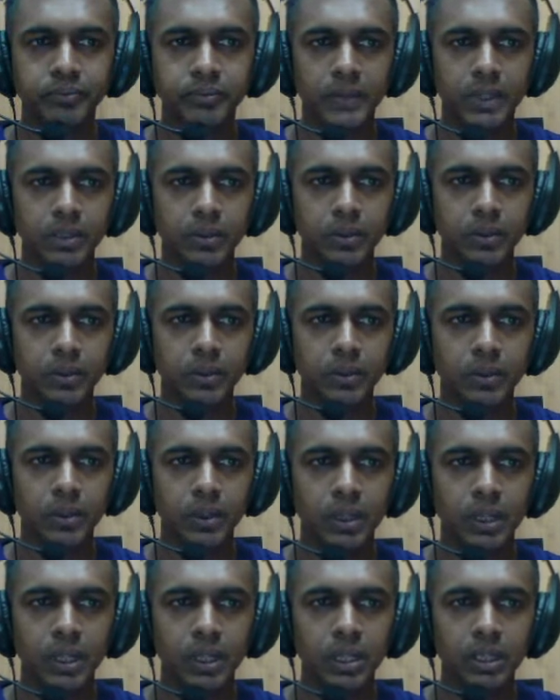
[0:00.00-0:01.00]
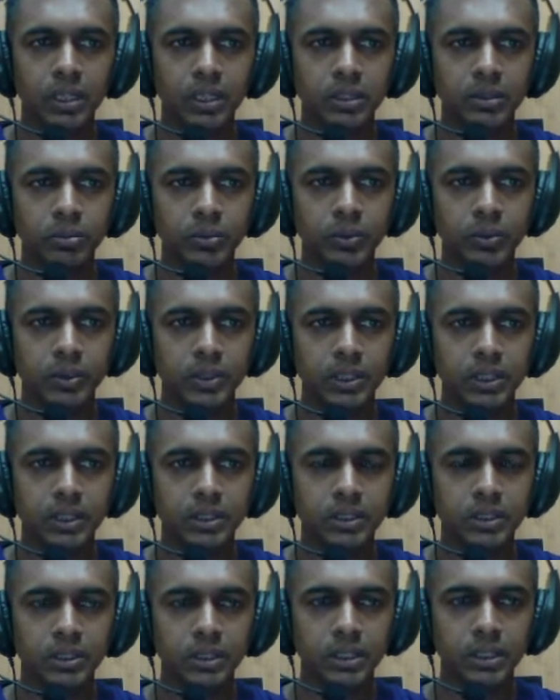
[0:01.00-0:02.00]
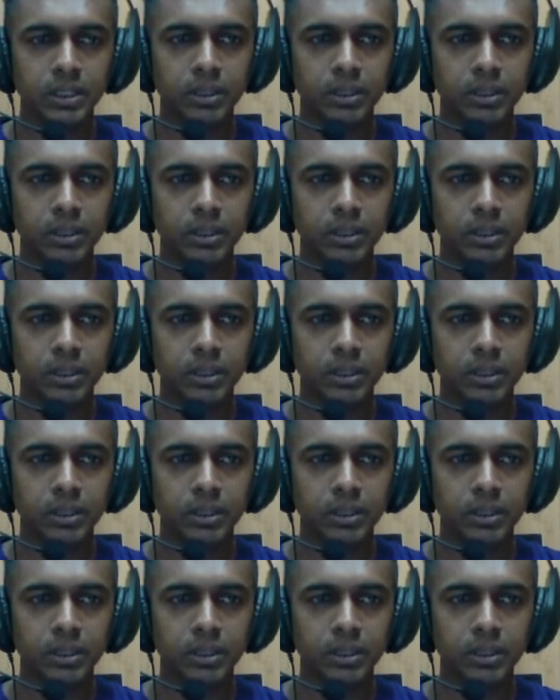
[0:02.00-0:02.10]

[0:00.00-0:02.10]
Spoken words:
So let's move to this